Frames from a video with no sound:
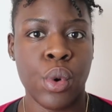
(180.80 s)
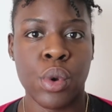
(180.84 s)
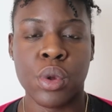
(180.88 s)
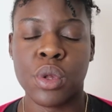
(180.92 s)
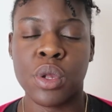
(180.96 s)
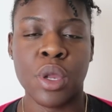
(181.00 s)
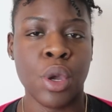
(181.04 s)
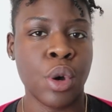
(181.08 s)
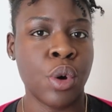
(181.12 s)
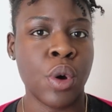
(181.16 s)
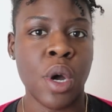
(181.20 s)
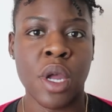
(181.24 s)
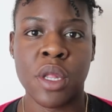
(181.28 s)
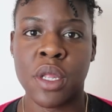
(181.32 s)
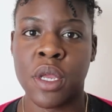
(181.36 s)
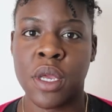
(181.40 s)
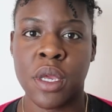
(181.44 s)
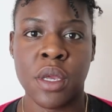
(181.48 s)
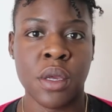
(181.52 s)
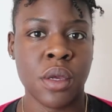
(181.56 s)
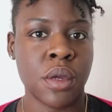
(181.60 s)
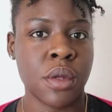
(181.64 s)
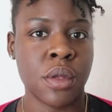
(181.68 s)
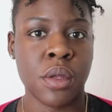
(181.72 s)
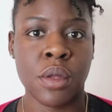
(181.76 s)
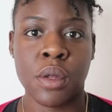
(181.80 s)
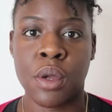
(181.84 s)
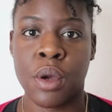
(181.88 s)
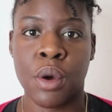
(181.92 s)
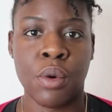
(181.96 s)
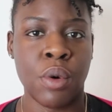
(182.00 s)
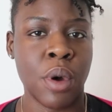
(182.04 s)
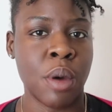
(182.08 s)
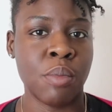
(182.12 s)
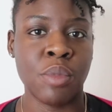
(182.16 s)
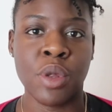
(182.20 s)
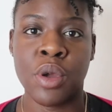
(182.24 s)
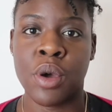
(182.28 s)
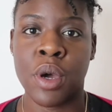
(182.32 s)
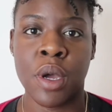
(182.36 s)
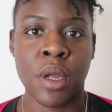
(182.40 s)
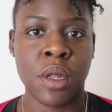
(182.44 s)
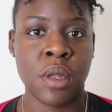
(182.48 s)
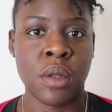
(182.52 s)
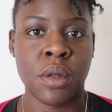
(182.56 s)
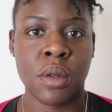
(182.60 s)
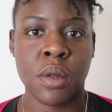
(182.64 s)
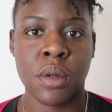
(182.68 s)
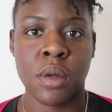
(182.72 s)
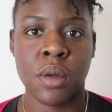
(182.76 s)
No, honey, no, I'm not.
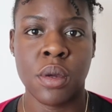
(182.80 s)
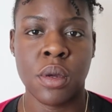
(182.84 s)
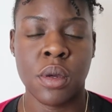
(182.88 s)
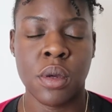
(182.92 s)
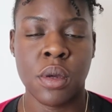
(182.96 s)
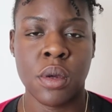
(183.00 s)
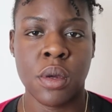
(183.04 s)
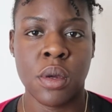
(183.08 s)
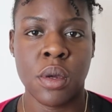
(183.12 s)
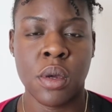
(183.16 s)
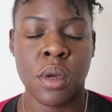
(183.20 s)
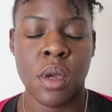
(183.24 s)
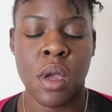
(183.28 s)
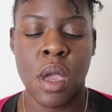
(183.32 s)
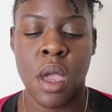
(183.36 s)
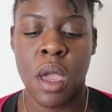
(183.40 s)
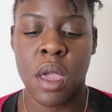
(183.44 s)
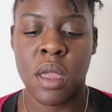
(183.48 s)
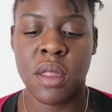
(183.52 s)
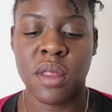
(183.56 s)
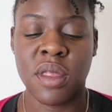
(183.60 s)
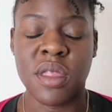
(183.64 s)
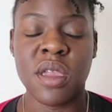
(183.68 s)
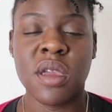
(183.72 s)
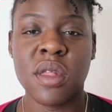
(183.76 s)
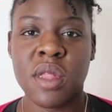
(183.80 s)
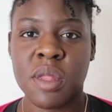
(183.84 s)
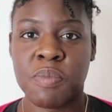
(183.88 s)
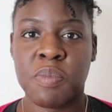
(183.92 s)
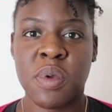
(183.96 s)
This